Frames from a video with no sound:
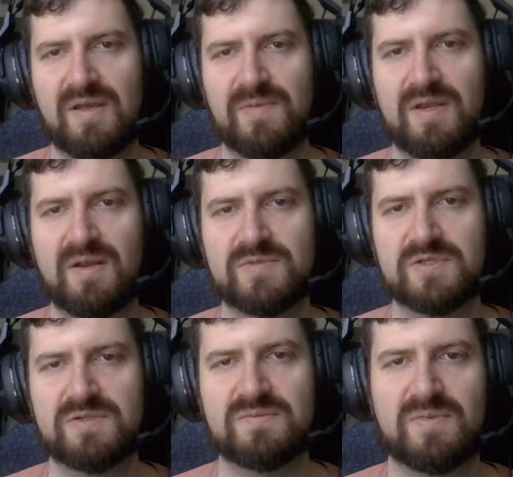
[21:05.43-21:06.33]
I mean, I'm
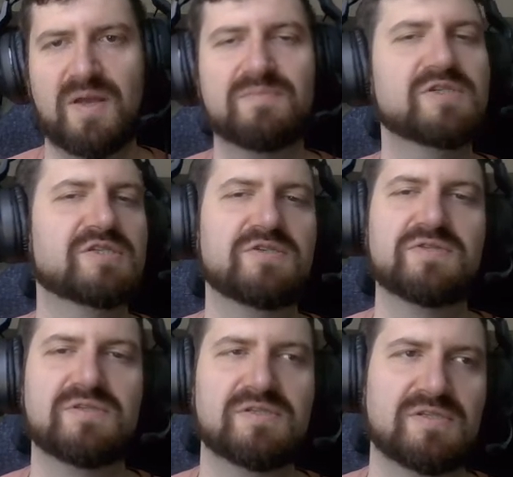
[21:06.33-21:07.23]
just
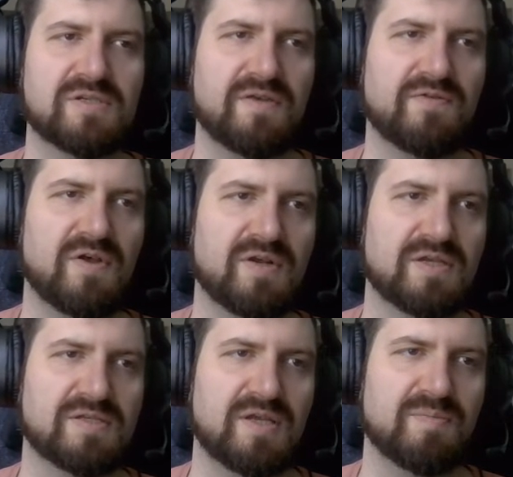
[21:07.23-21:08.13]
using this to give y'all an
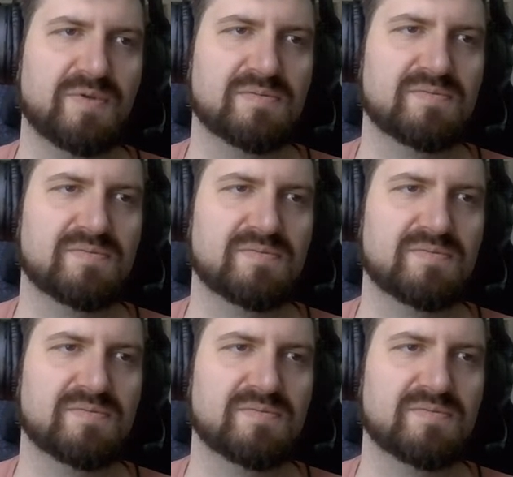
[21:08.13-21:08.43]
example.